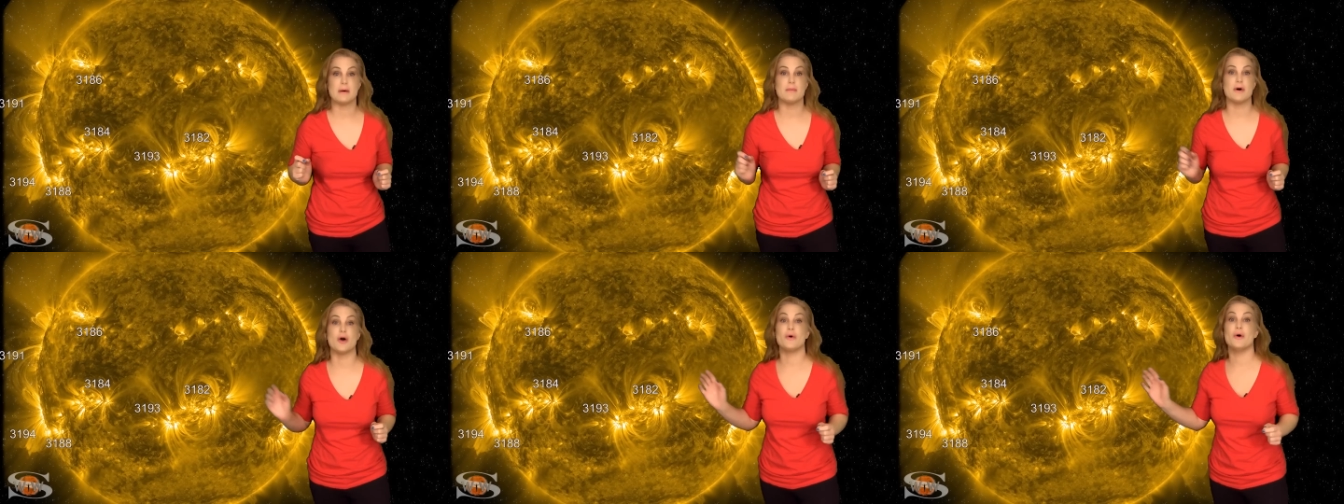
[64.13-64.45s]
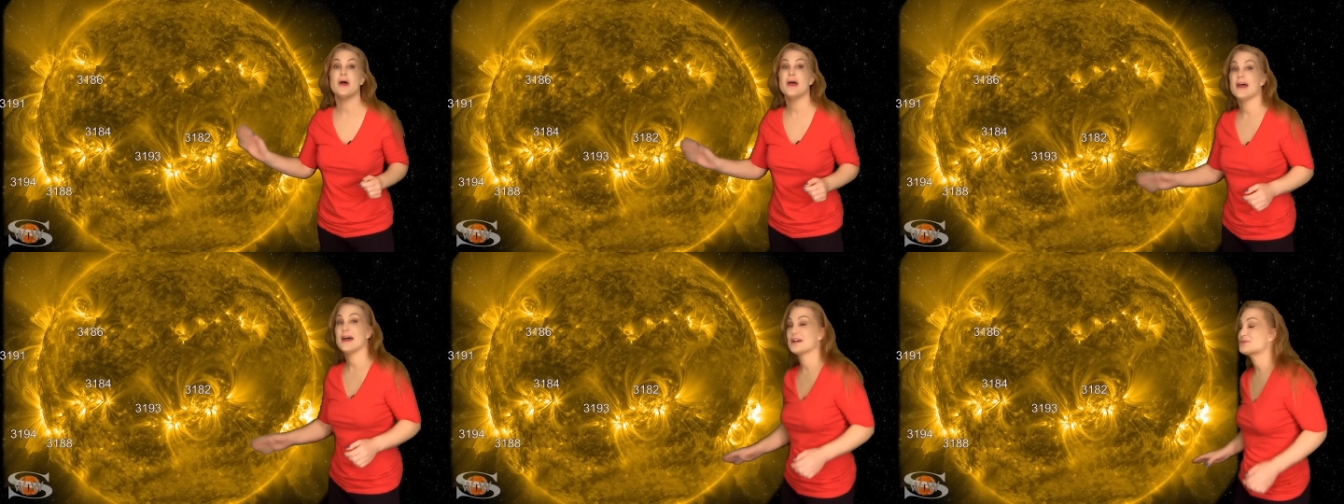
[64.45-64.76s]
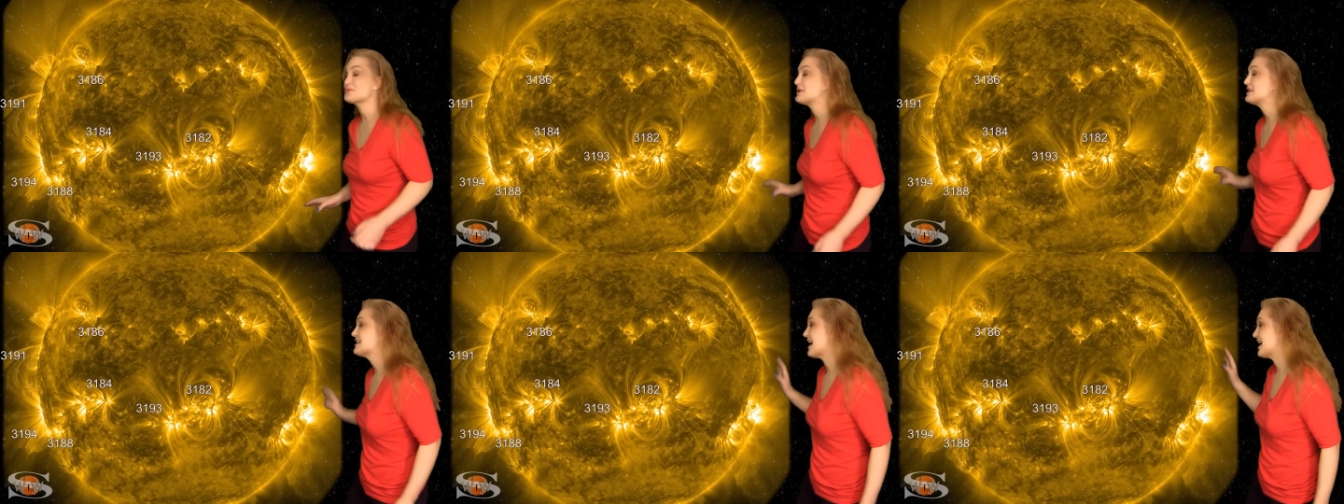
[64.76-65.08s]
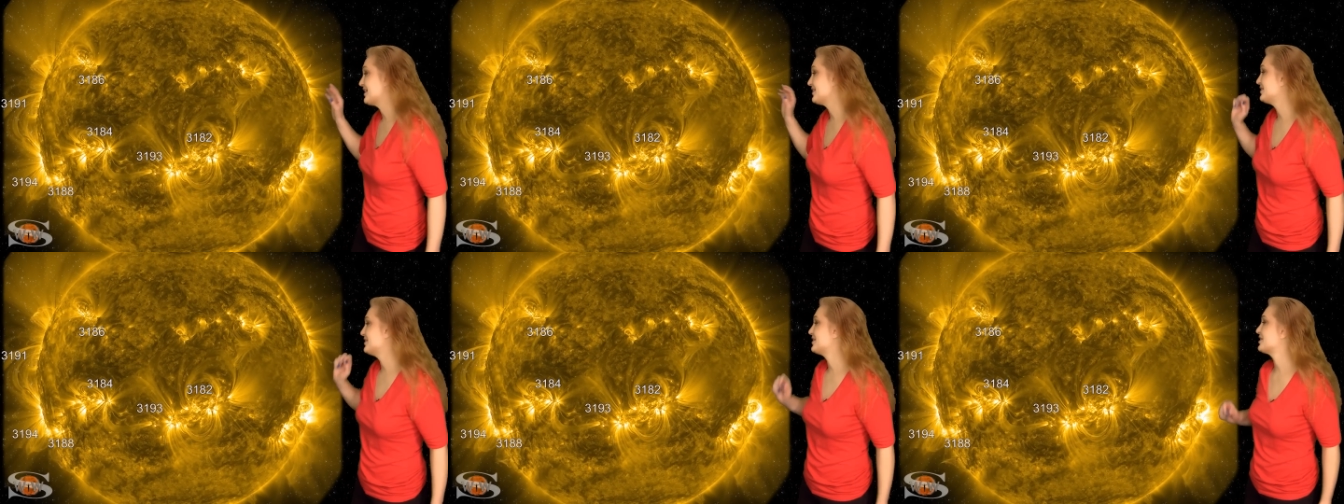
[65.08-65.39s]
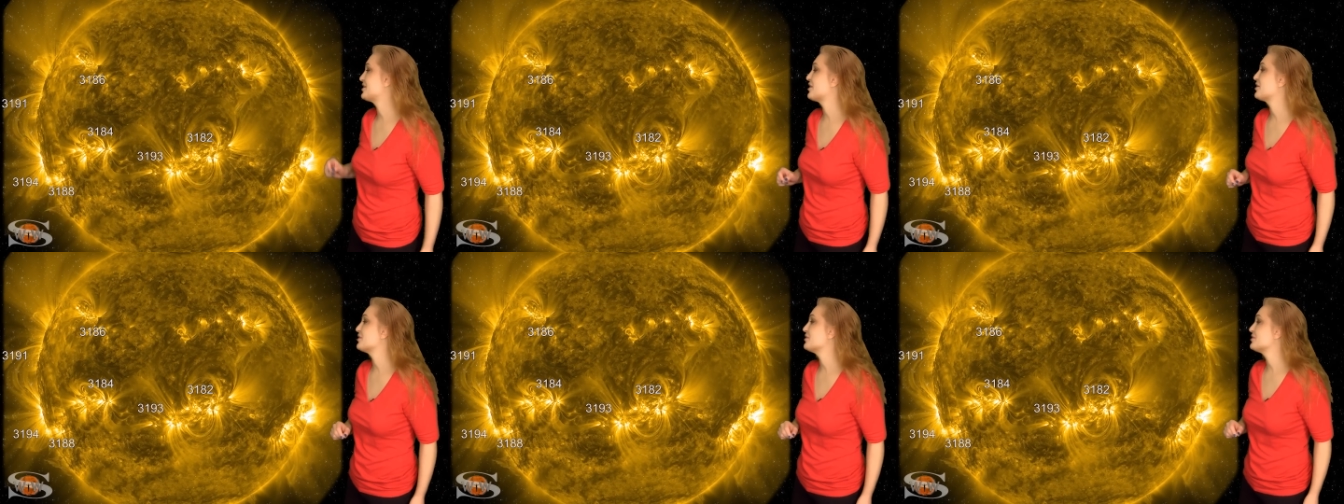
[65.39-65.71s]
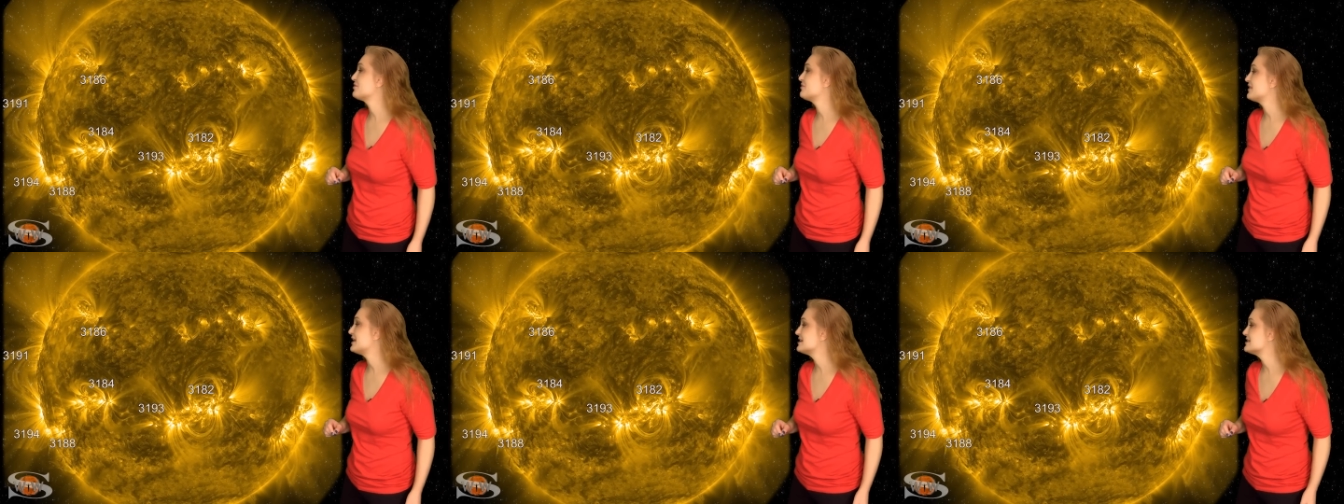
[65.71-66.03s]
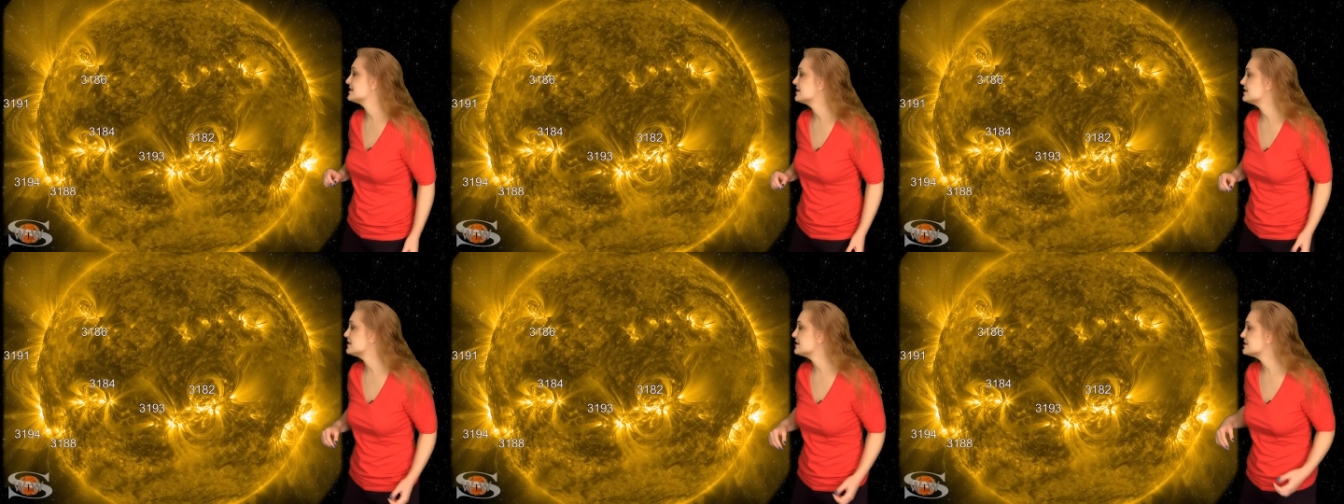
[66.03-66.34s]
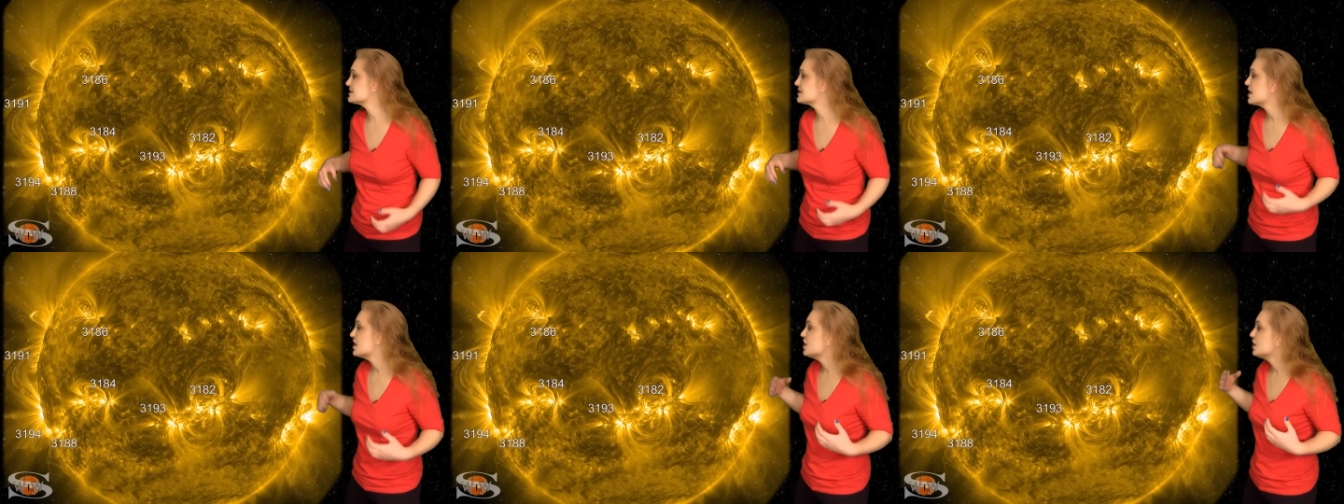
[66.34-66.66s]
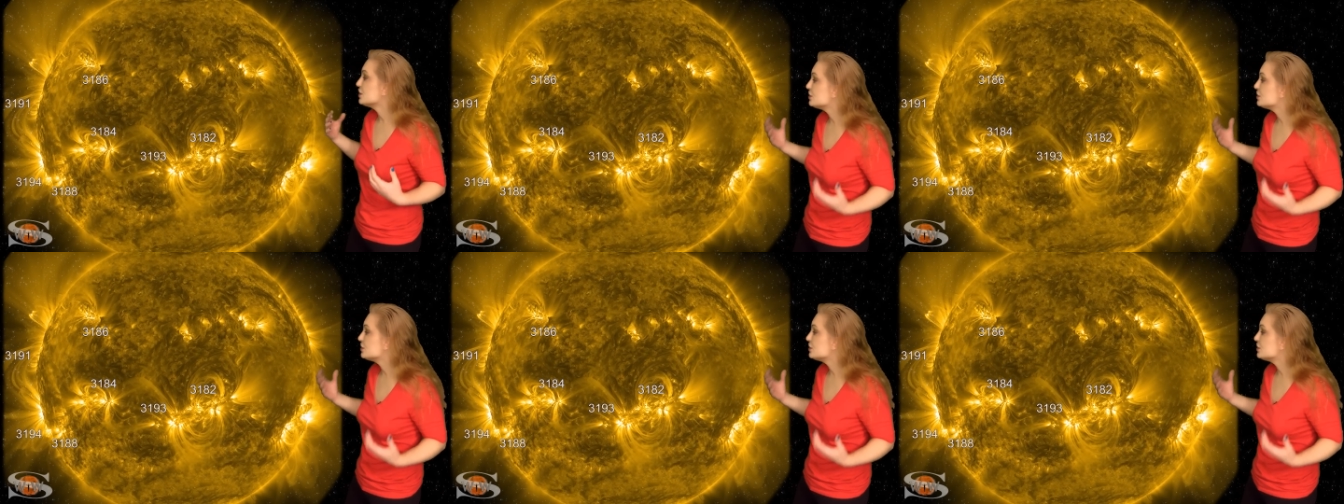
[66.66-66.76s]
memo. As we take a look at our Earth facing disk,